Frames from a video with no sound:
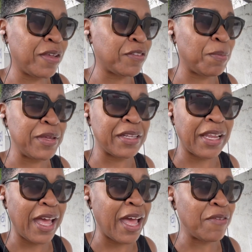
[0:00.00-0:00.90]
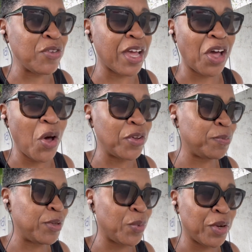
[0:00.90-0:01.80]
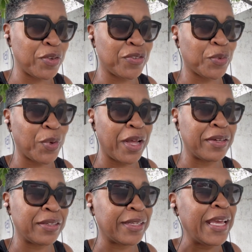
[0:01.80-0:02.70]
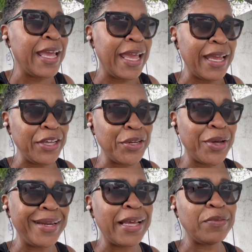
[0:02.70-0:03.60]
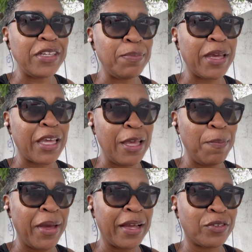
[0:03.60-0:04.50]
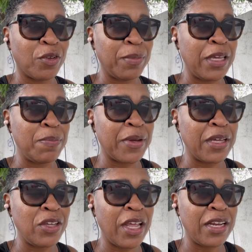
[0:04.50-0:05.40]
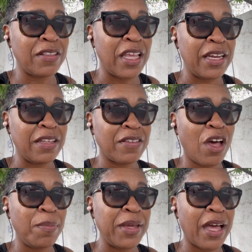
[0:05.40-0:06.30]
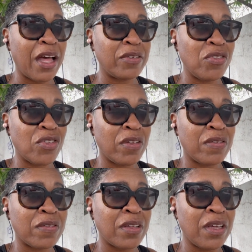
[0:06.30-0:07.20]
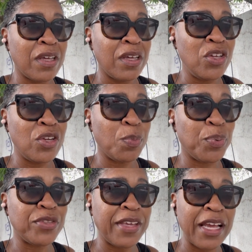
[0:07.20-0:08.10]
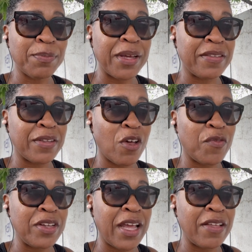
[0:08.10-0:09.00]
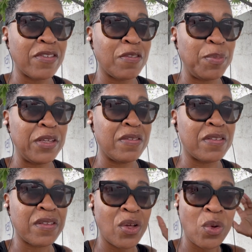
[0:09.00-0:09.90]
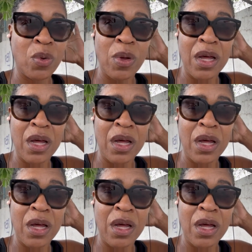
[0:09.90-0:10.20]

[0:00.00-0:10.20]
is to be alive. You got to always be aware of your surroundings. And that did make an impact on me. But it taught me how to just, protect myself and not just be so